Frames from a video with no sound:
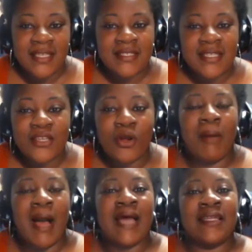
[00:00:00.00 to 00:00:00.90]
See your
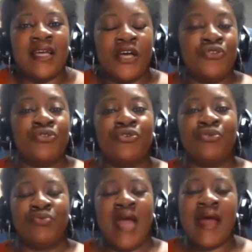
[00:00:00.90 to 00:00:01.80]
body
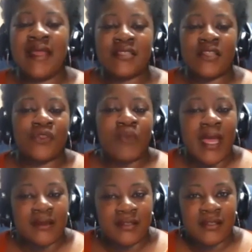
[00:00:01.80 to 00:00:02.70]
anew, not as a
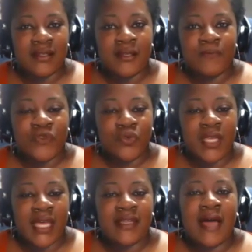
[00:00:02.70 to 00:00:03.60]
threat you
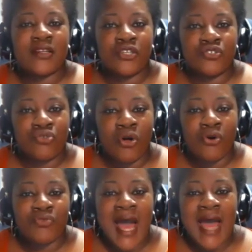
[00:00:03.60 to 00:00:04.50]
cannot
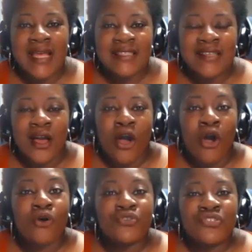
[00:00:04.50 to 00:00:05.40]
control, not as
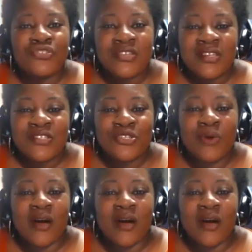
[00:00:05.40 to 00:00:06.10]
host to